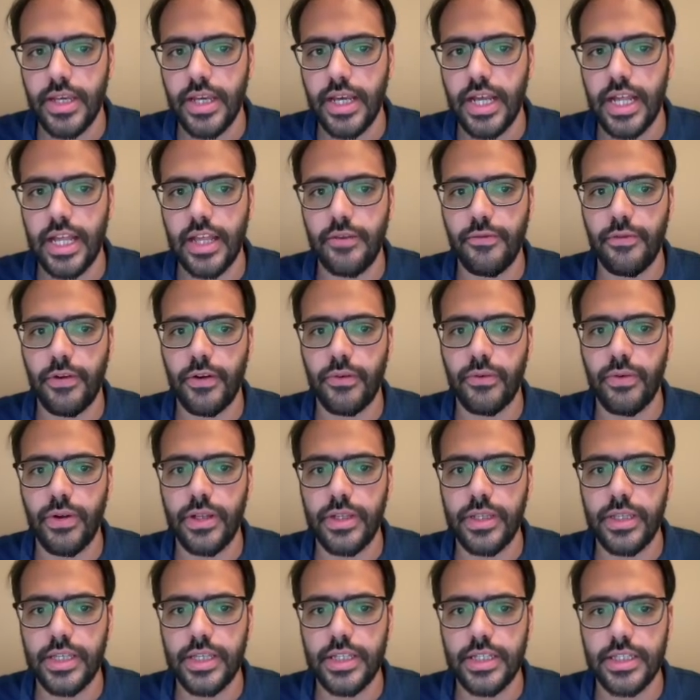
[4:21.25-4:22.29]
And if I run
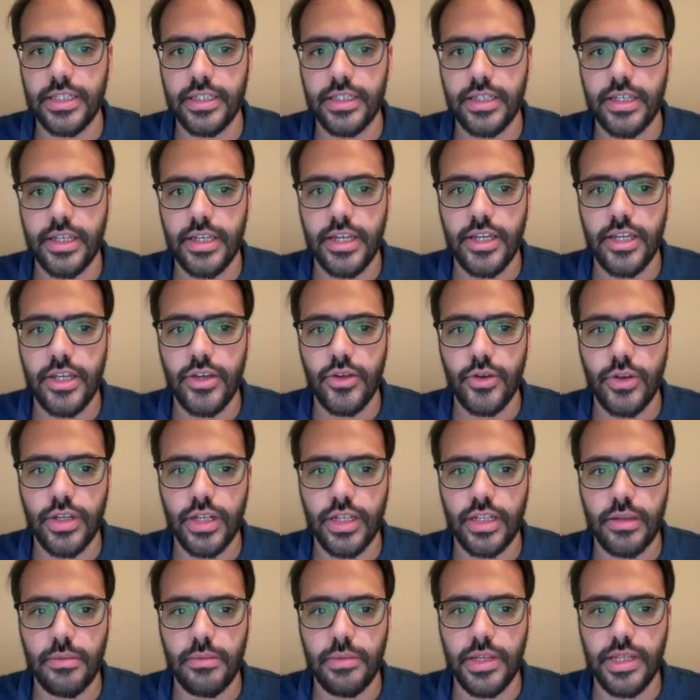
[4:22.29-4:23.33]
this, you can
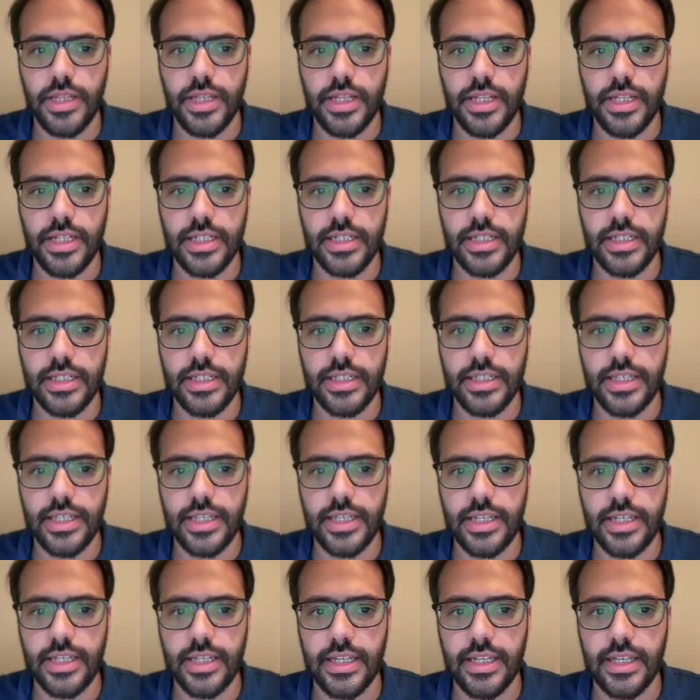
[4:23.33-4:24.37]
immediately
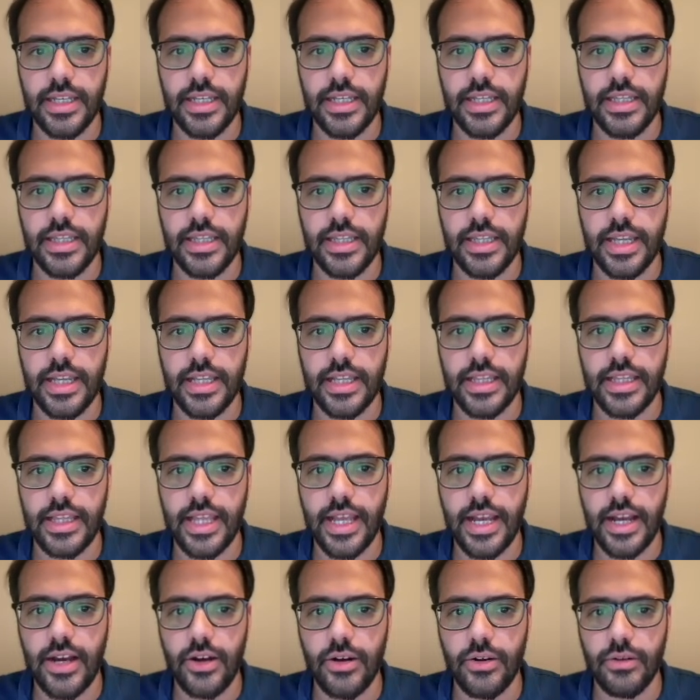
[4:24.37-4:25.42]
see that
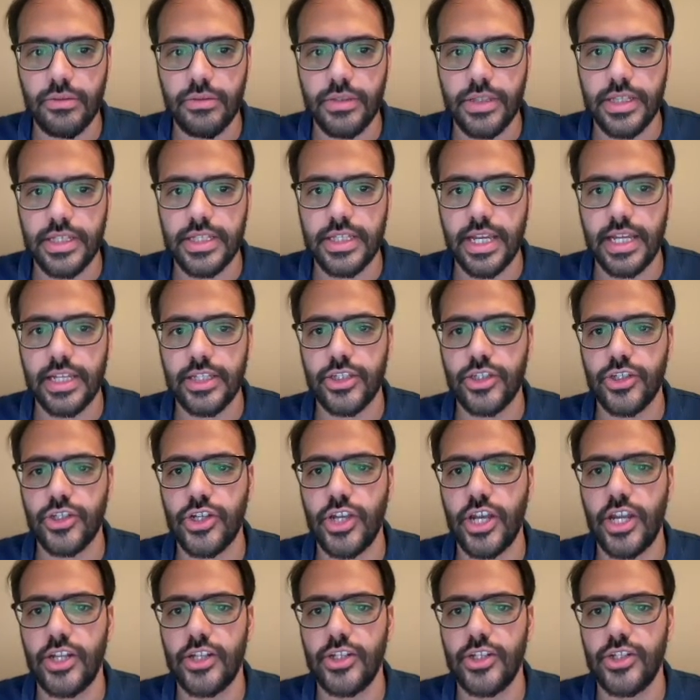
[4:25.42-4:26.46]
now this has
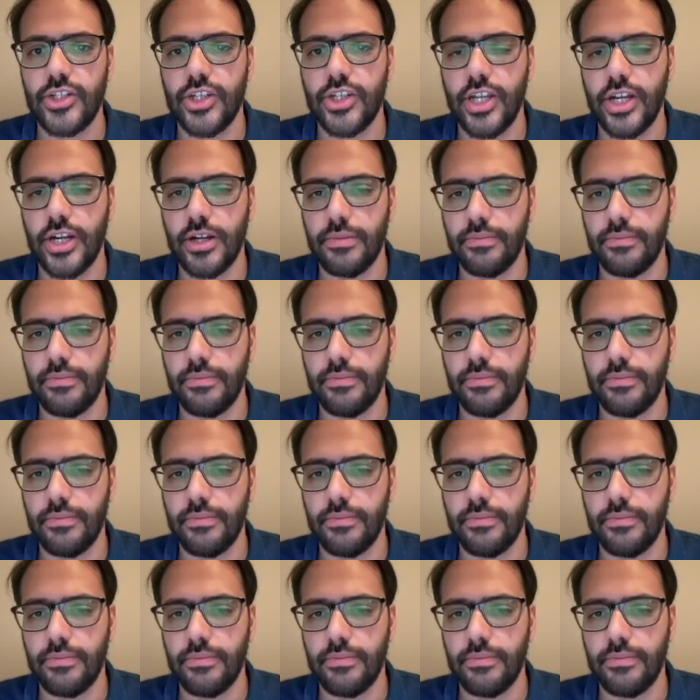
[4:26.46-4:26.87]
changed here,